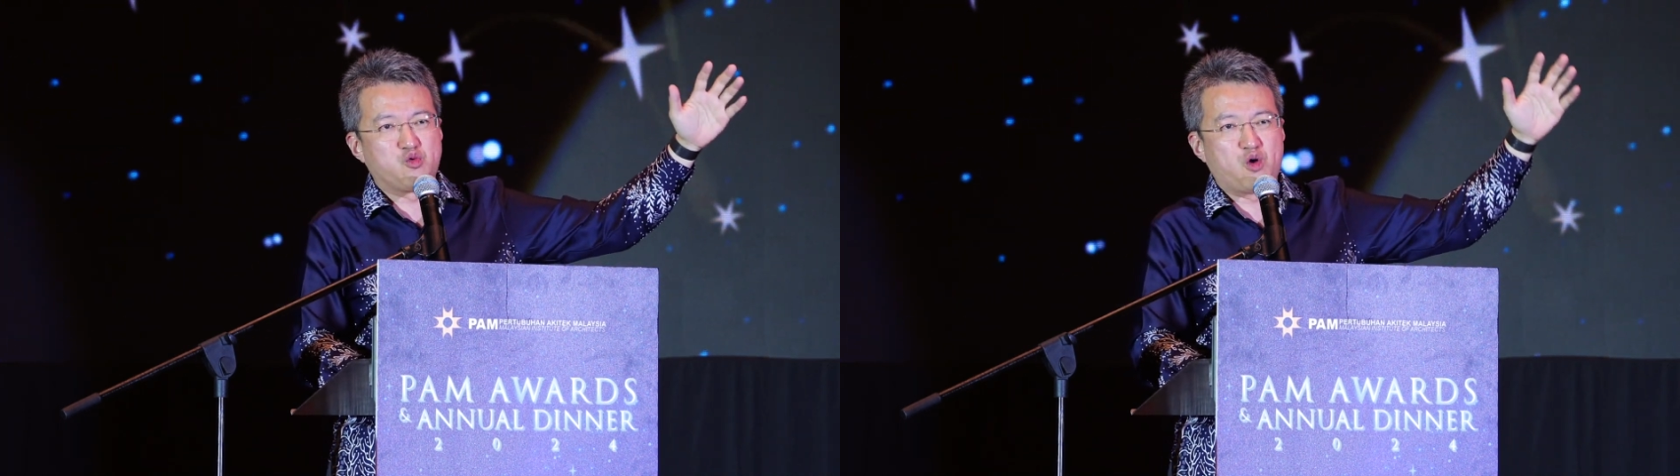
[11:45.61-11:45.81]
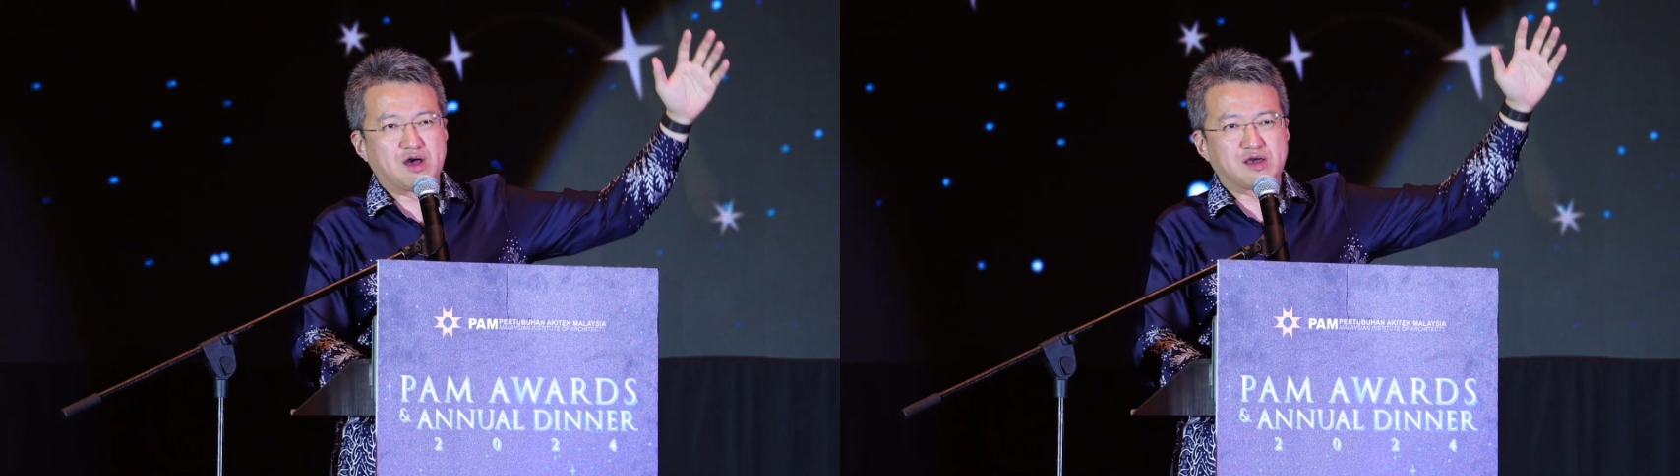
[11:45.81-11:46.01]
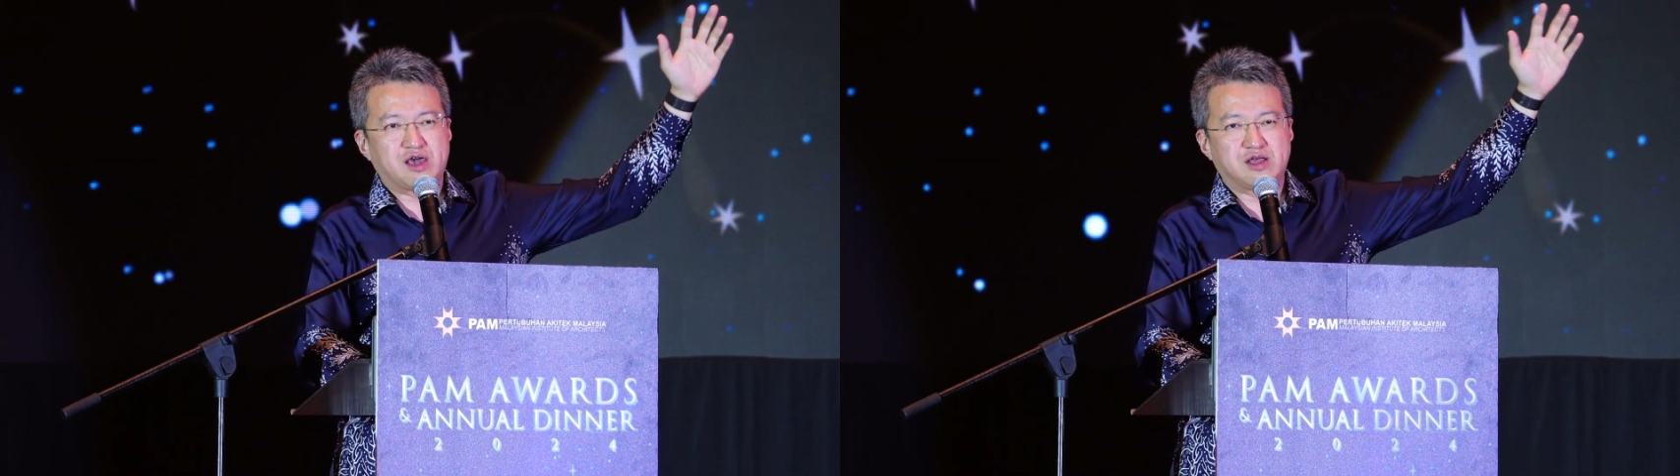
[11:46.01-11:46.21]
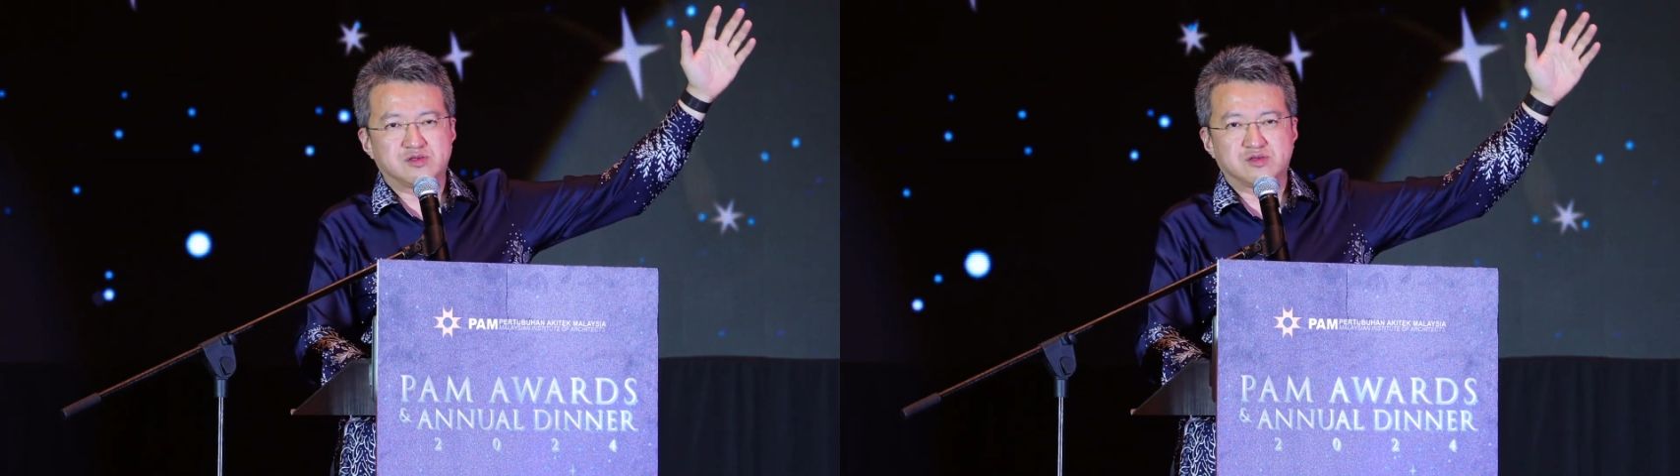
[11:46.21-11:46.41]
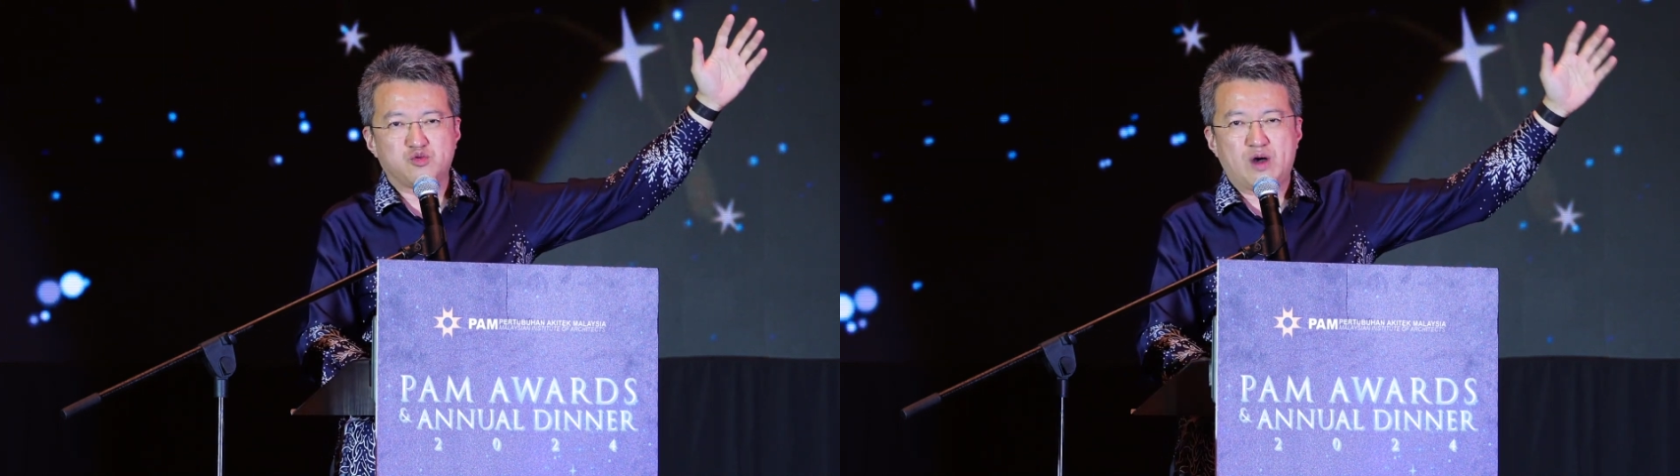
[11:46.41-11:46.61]
to work
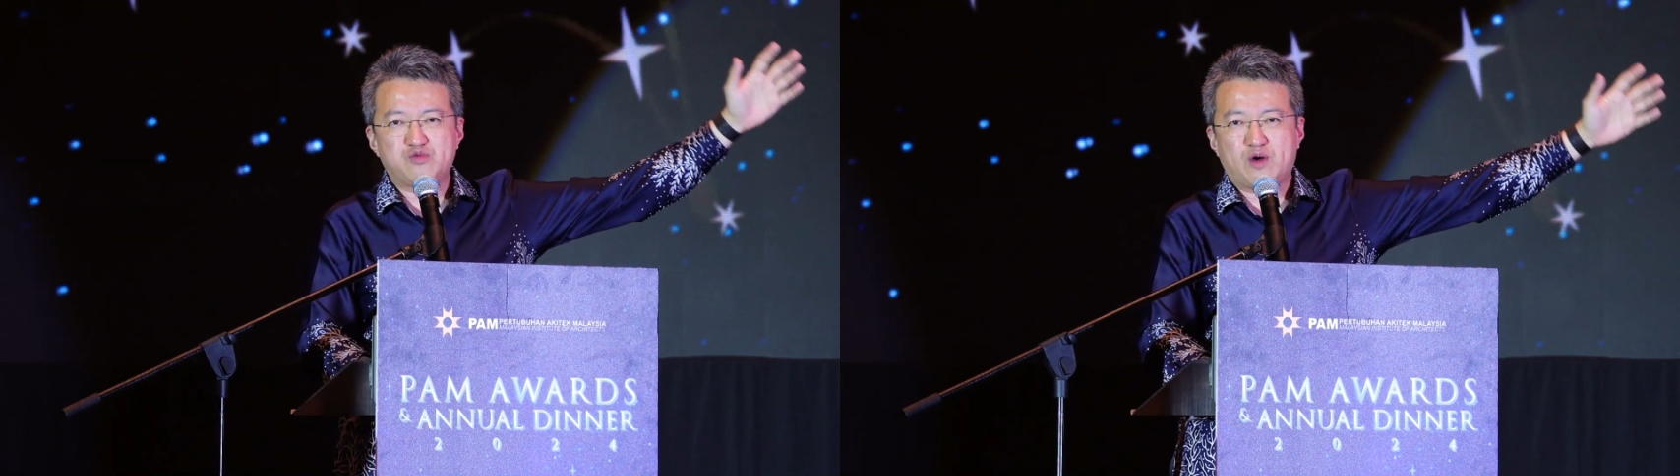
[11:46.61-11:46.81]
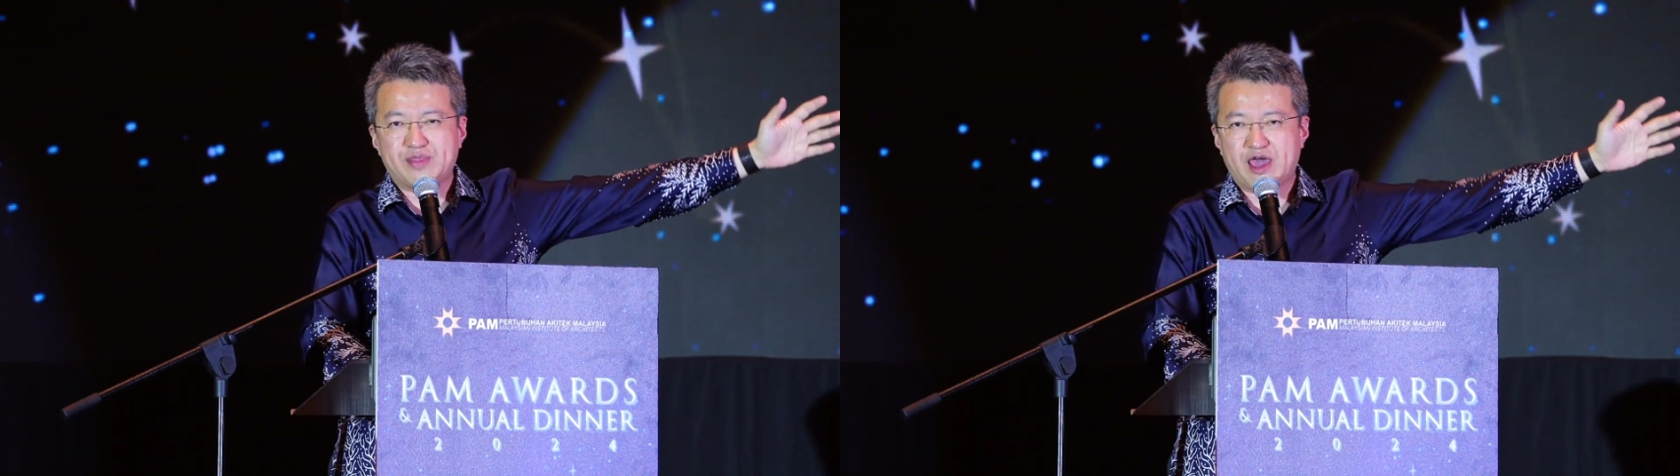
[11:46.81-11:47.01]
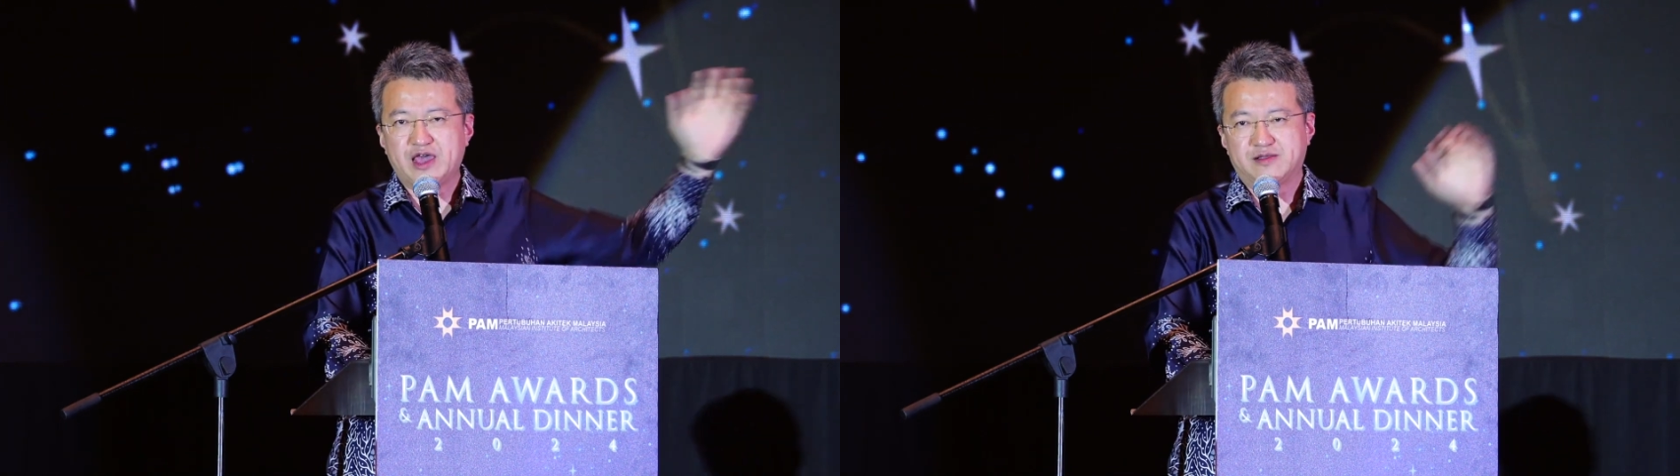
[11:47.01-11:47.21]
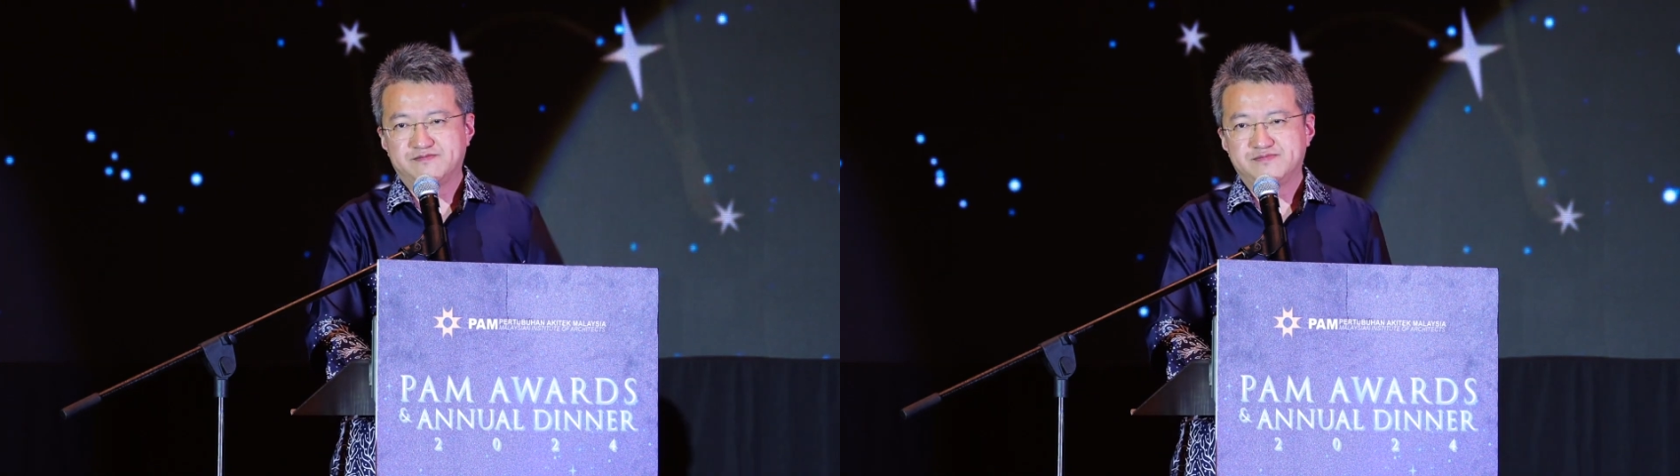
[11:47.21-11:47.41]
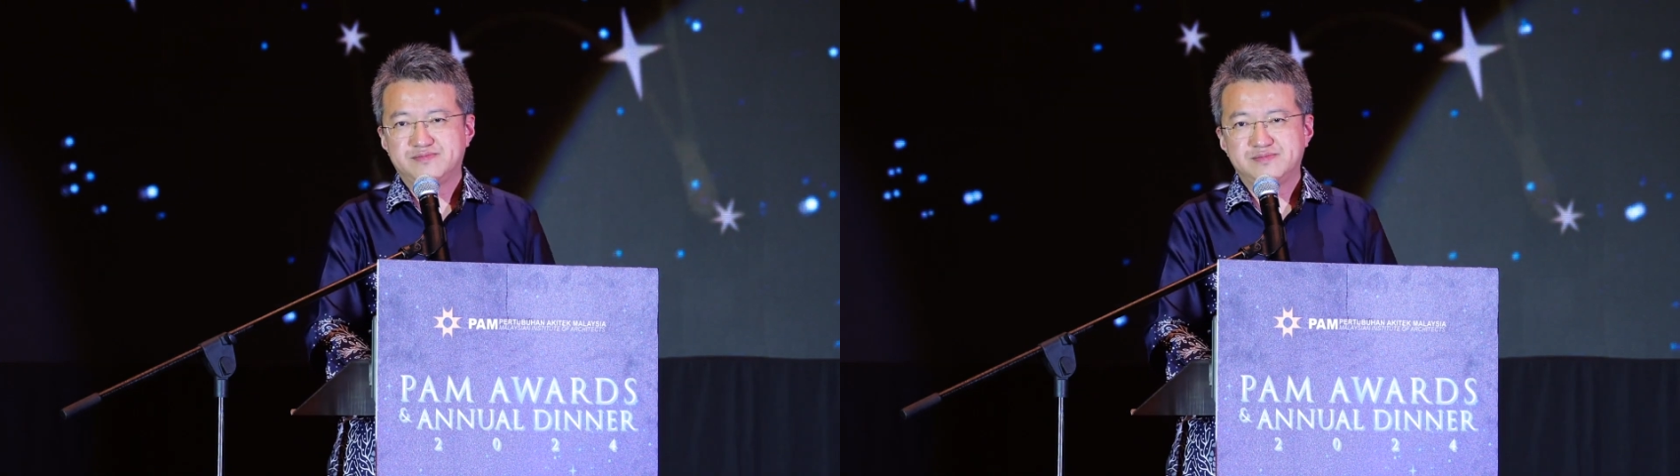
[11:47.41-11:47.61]
in
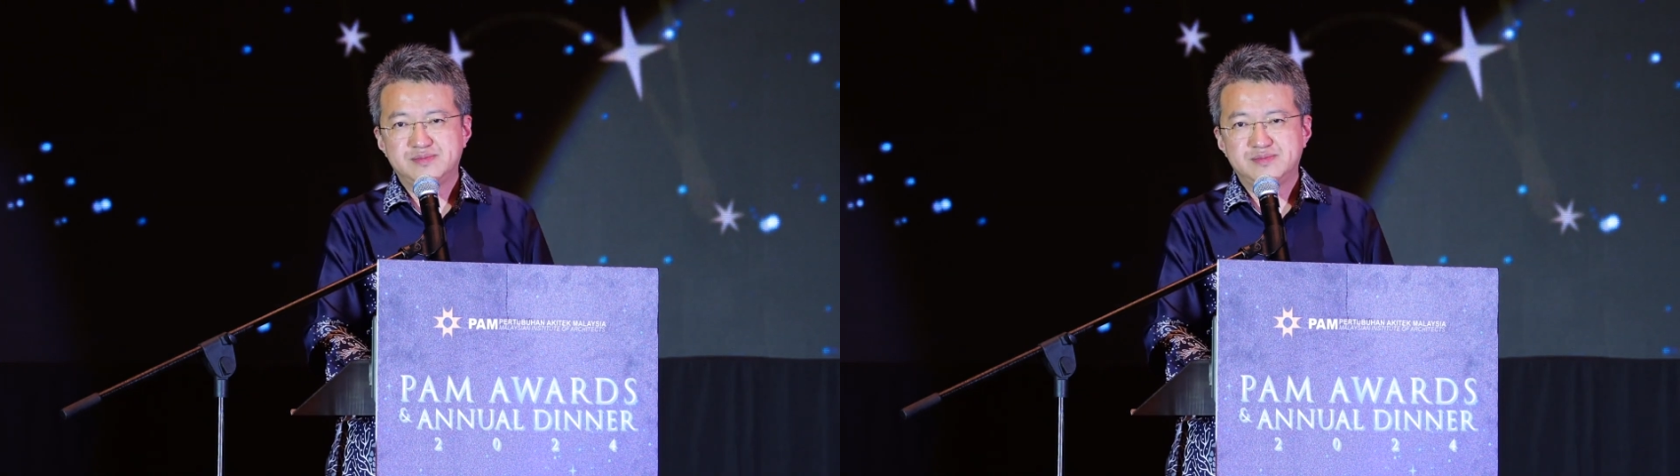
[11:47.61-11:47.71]
118,